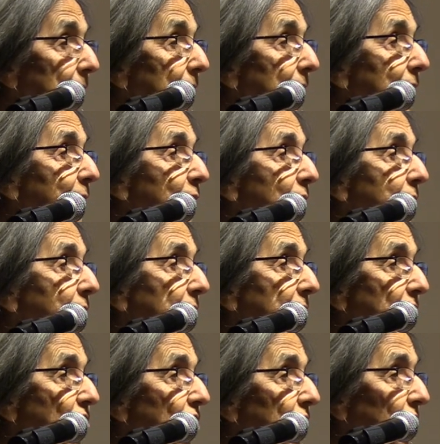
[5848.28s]
even if
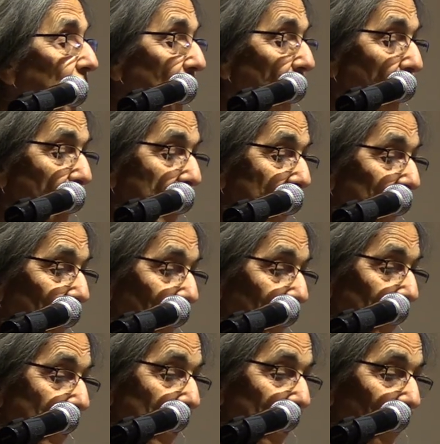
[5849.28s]
I just go
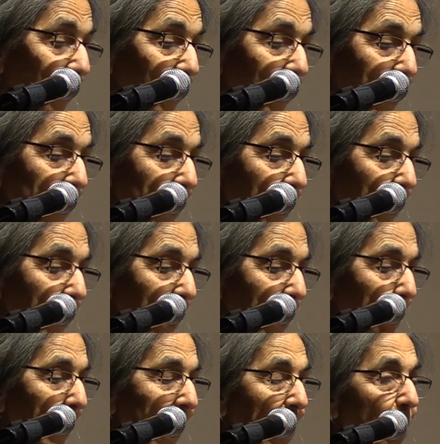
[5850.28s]
downstairs later
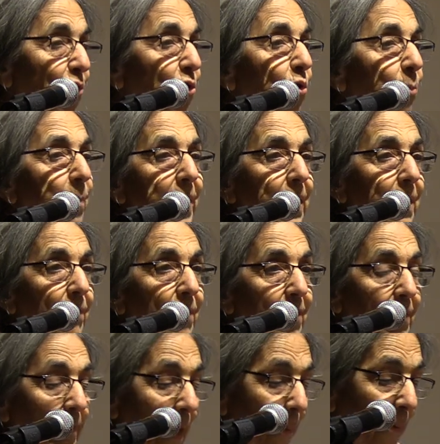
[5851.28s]
and make too big of a
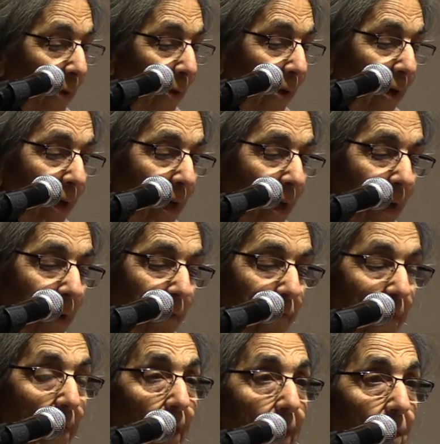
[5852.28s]
supper
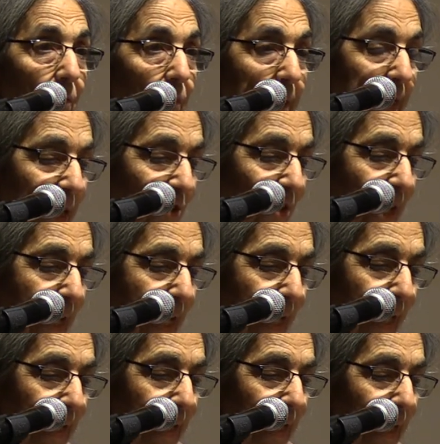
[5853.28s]
for the little
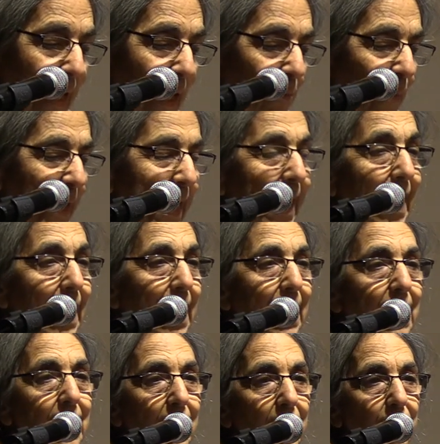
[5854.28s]
kitchenette and we
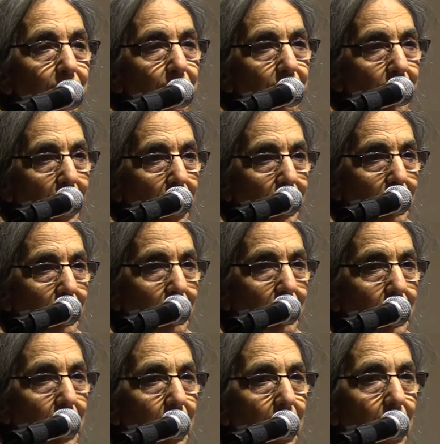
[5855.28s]
eat and
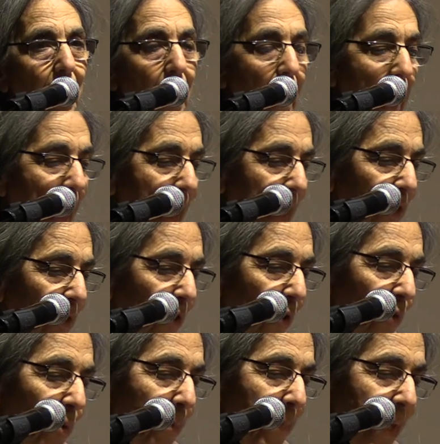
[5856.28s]
fuss and
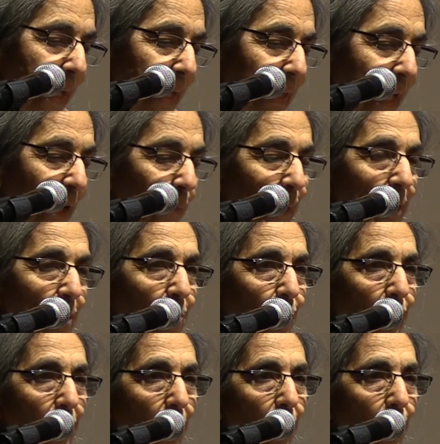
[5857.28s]
go to bed like we
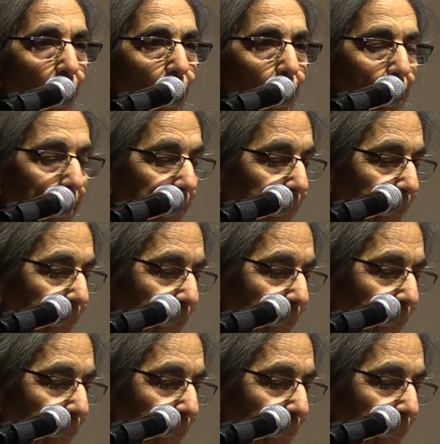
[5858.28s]
do at home.